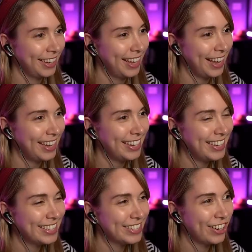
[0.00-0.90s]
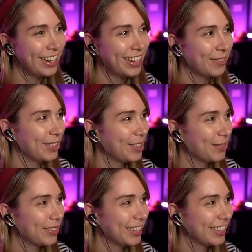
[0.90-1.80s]
Yeah, you need to train them a
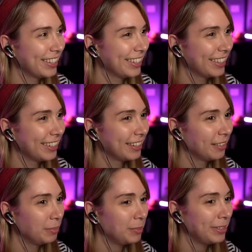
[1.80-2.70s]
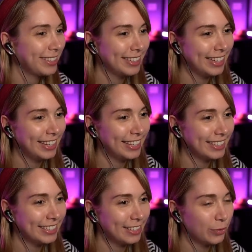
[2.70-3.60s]
little bit. Bibi didn't like
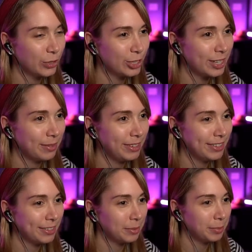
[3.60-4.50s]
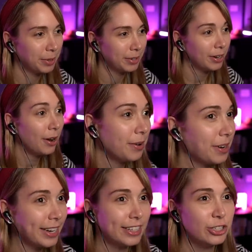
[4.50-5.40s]
it the first time either, but... Oh,
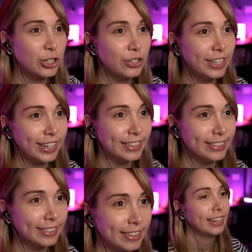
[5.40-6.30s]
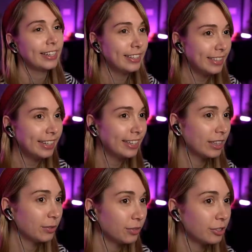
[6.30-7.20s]
I can show you guys! He didn't like
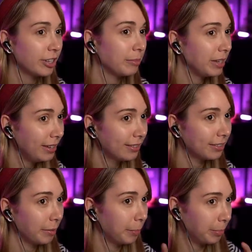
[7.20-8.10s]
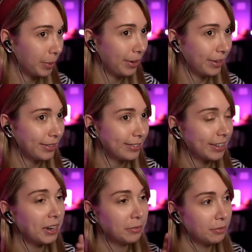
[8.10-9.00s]
it the first time either, but
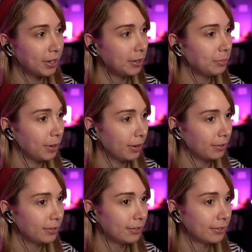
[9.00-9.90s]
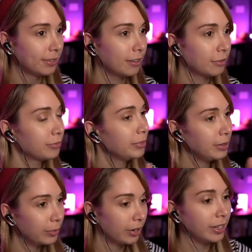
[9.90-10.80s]
I'm very proud of
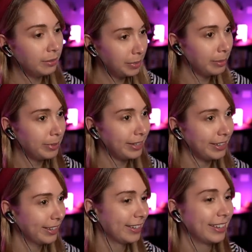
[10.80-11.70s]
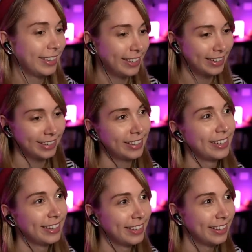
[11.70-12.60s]
me walking Bibi.
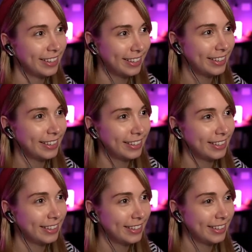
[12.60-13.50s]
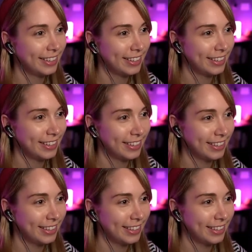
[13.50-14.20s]
What a distinguished gentleman.